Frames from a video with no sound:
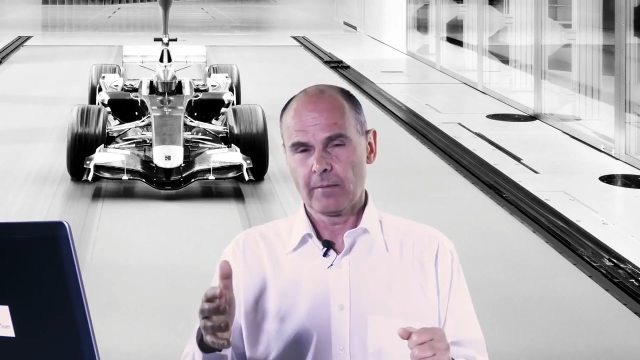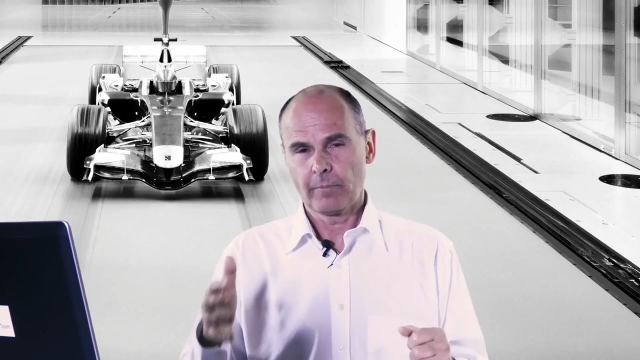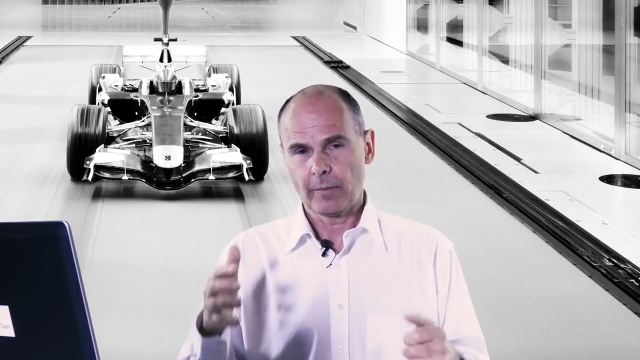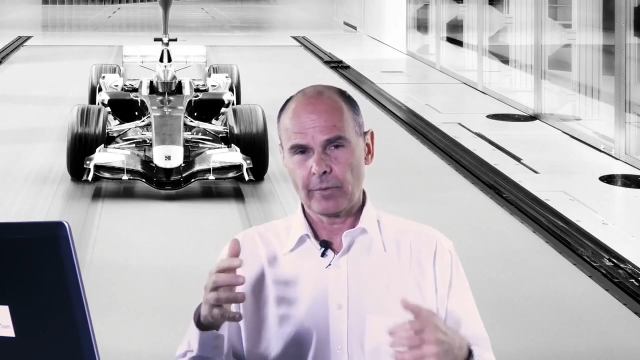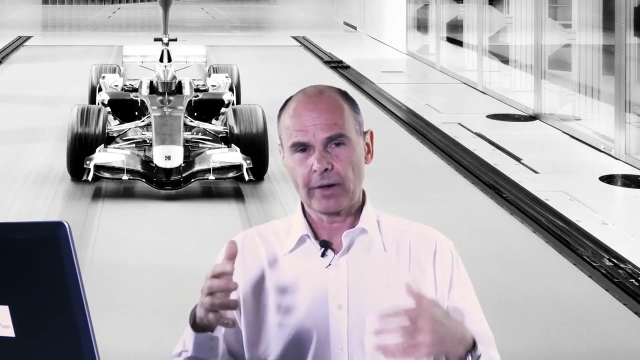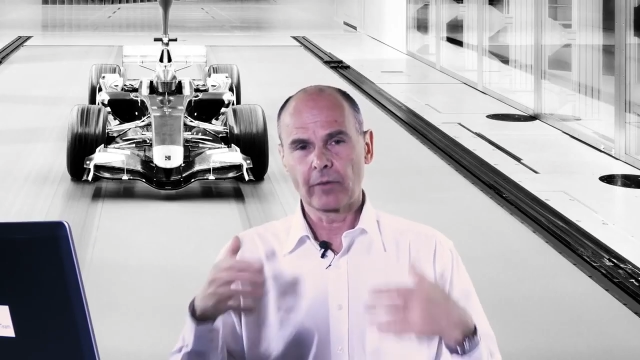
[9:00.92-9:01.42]

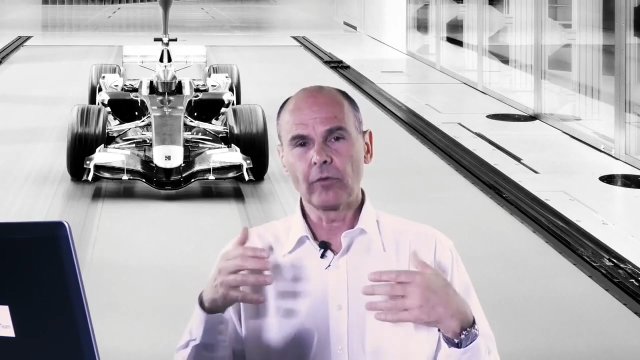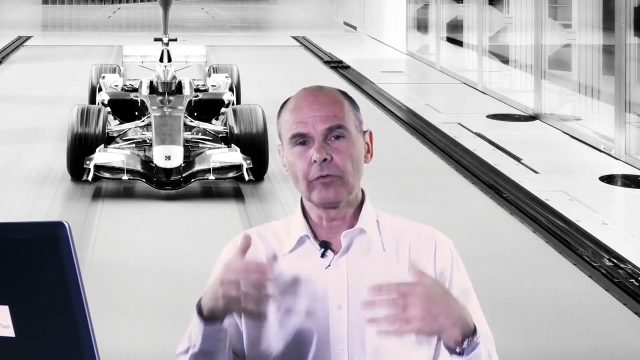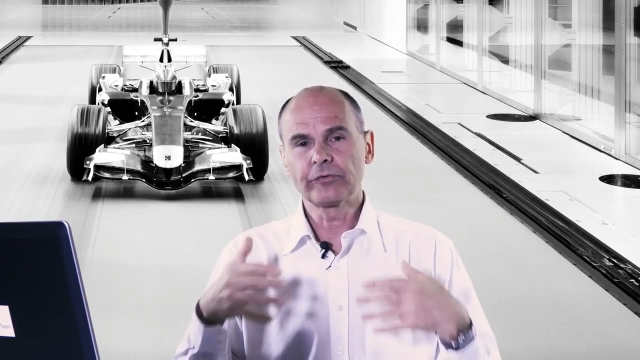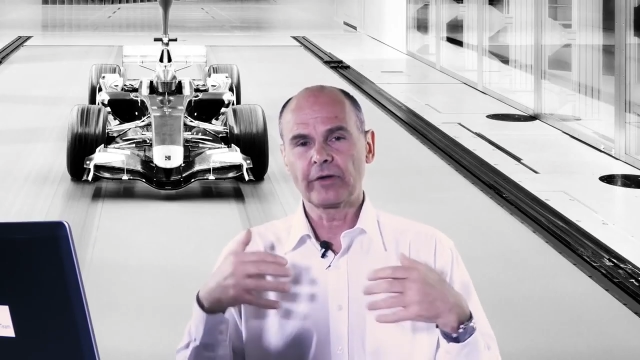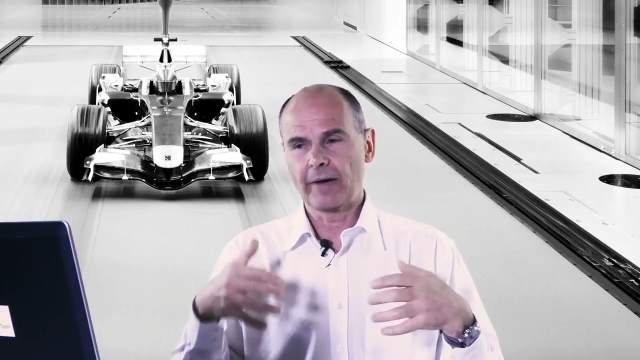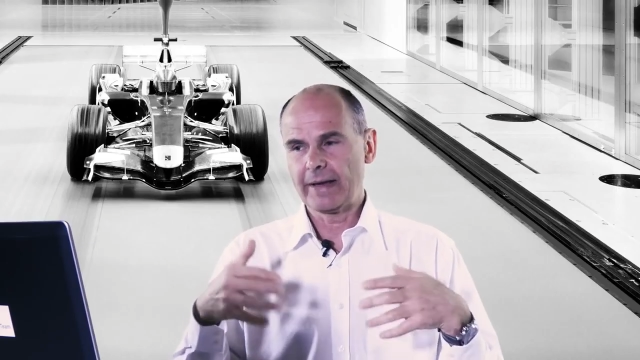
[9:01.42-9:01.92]
But we are
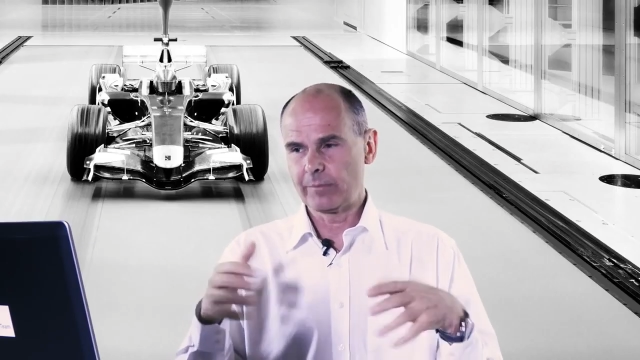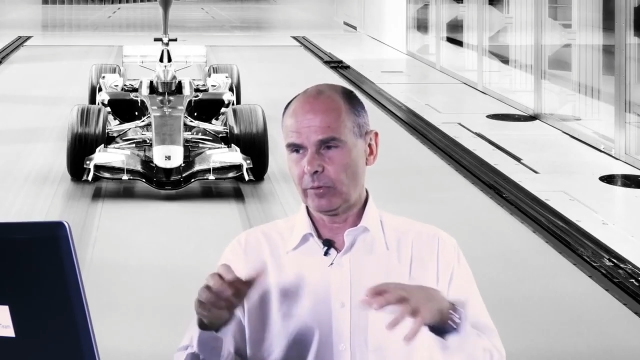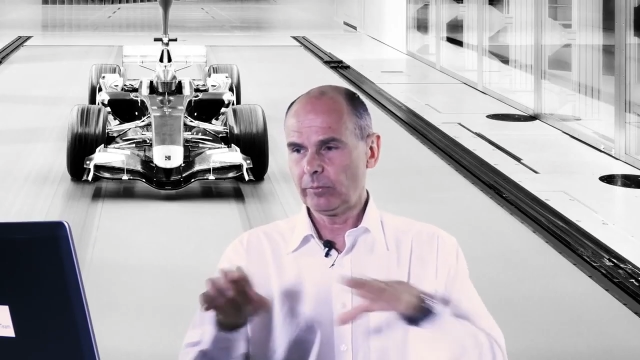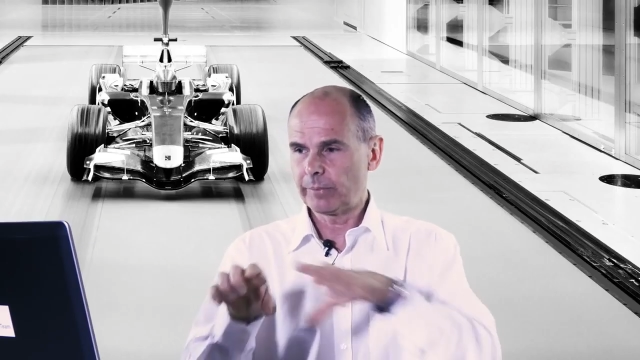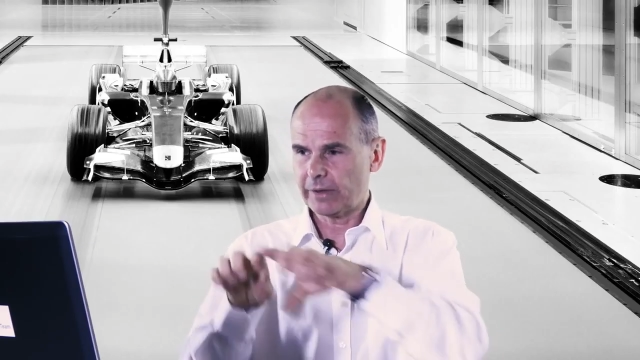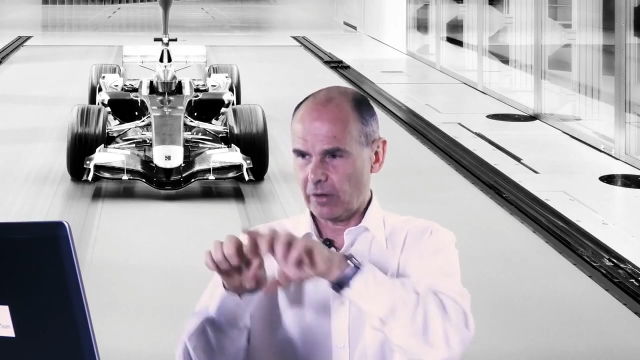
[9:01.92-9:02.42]
also
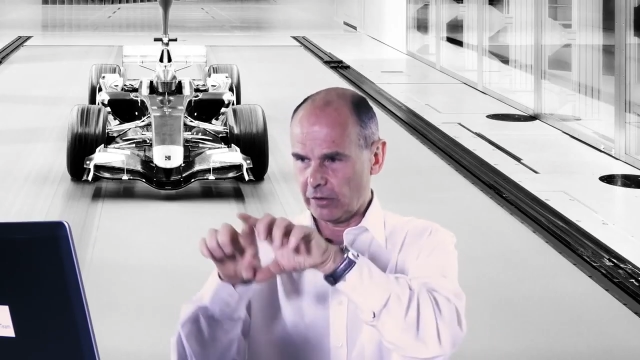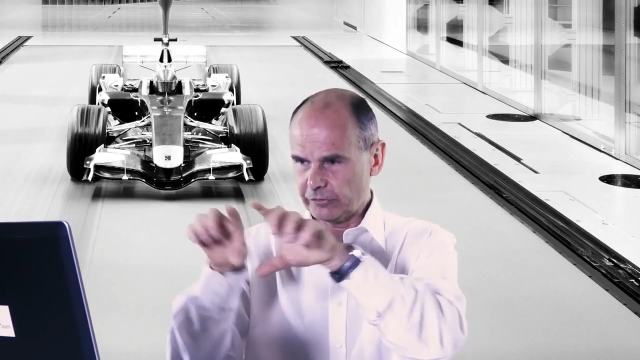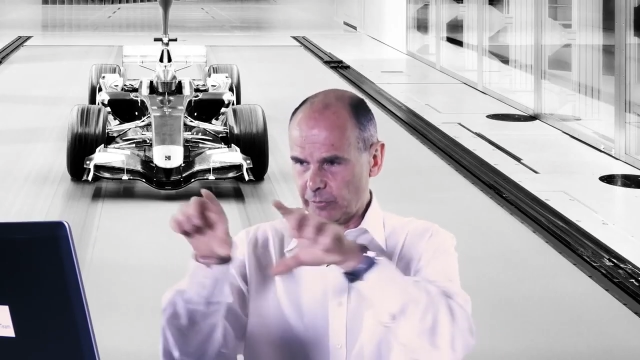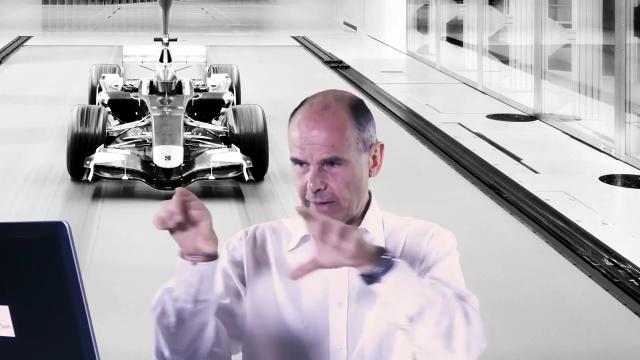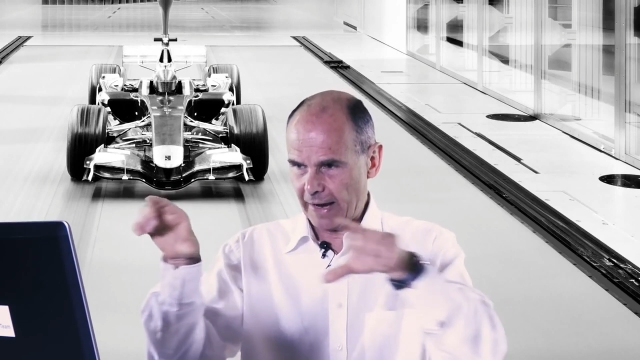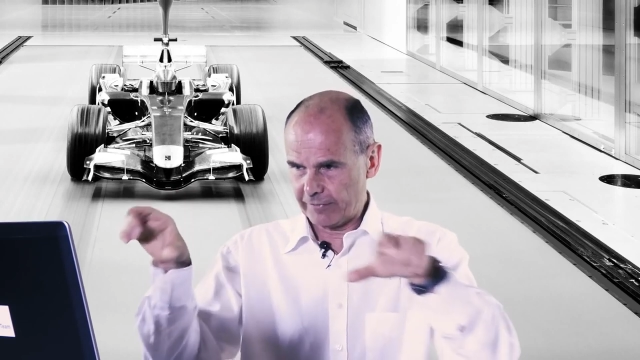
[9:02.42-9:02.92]
able,
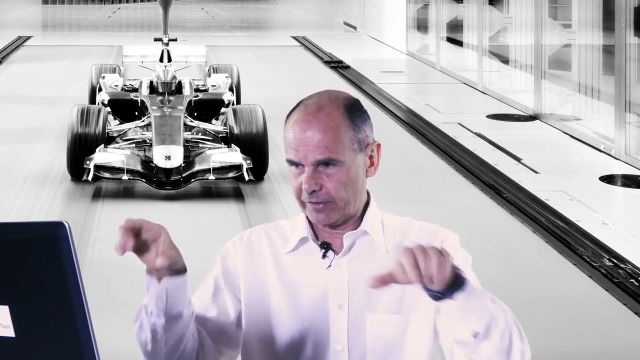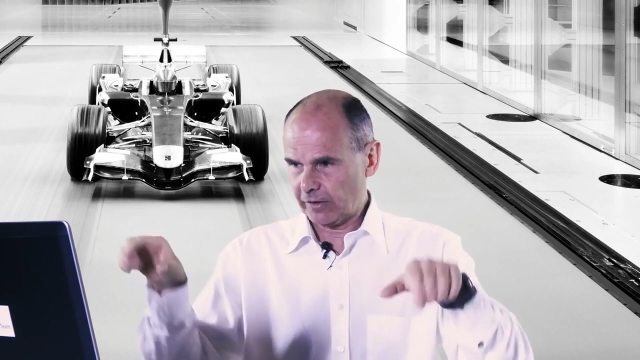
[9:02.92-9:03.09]
because we have